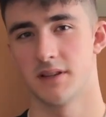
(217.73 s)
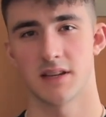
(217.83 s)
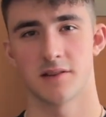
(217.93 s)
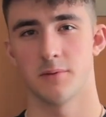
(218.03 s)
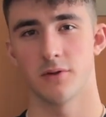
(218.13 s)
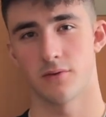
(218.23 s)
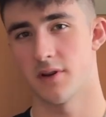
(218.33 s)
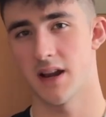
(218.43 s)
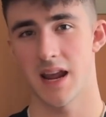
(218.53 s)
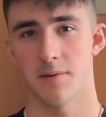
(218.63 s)
6-bolt or
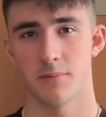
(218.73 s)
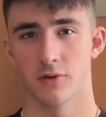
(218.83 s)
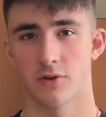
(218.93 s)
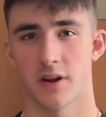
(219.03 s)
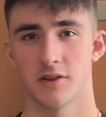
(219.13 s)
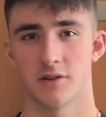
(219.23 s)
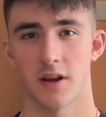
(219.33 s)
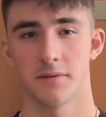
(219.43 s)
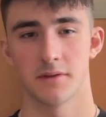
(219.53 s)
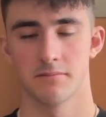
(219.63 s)
an 8-bolt
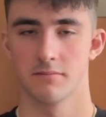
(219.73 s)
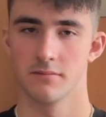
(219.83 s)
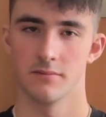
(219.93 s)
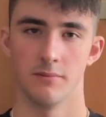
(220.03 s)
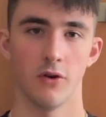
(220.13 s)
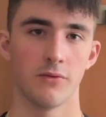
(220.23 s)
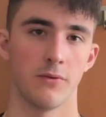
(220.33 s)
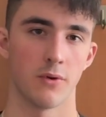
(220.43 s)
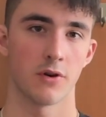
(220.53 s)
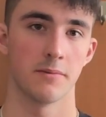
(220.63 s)
crankshaft, both will
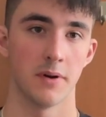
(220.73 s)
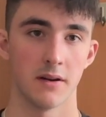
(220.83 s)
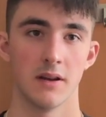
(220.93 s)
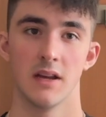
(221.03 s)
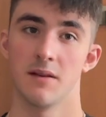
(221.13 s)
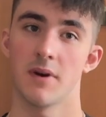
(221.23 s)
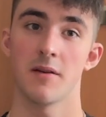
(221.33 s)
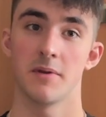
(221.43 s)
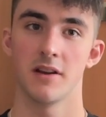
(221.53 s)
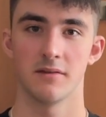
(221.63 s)
work. But in my
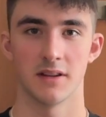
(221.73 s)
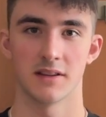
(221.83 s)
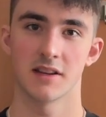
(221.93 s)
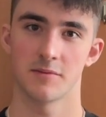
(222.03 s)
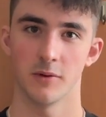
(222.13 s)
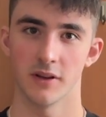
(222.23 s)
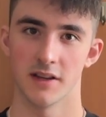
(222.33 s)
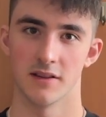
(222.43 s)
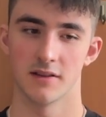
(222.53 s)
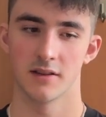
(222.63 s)
opinion, the 6-bolt
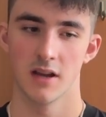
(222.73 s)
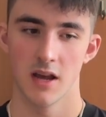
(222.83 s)
is